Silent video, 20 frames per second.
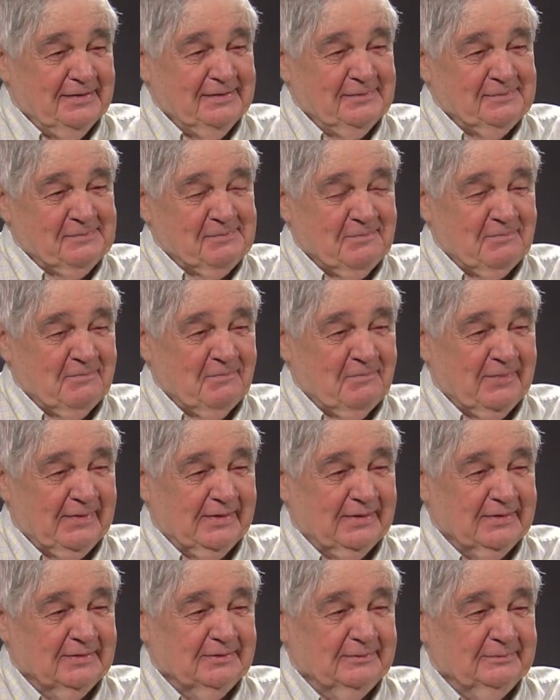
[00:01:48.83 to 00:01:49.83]
based on
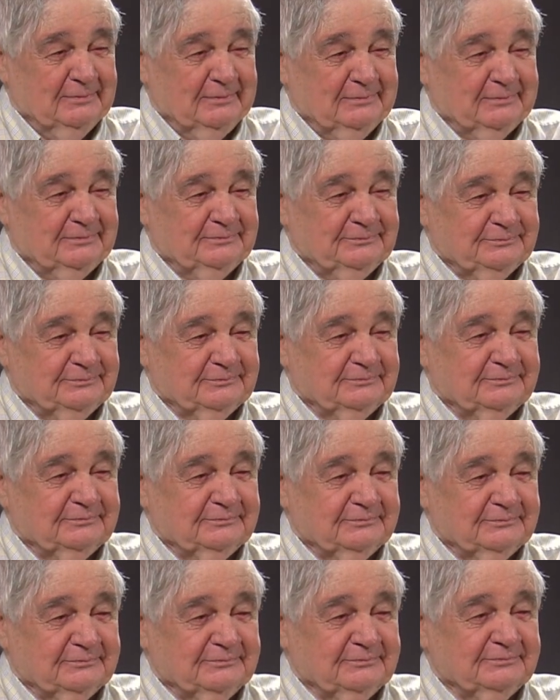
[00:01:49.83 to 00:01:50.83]
the volume of
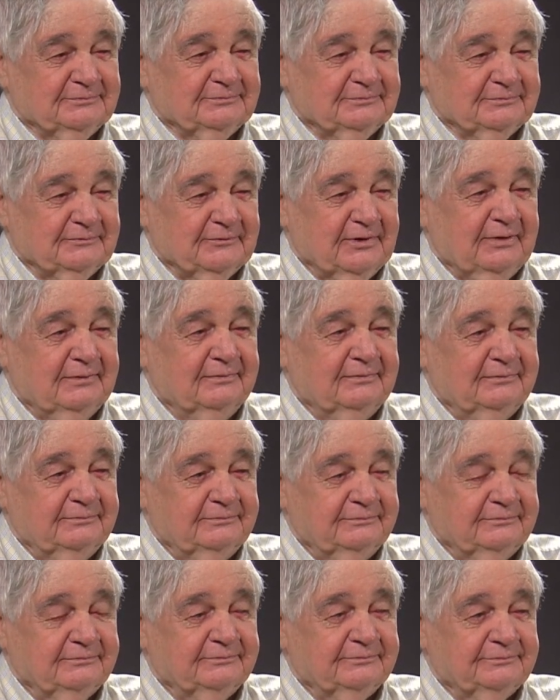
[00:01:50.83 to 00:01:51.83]
calls that we have, as you
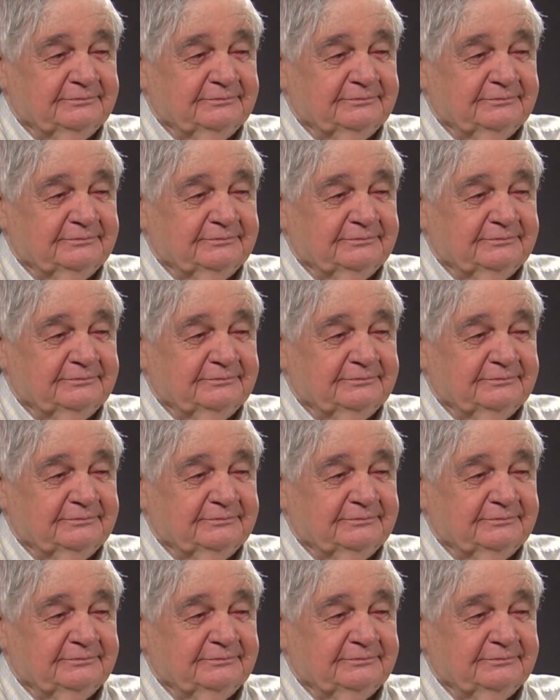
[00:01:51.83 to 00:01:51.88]
know,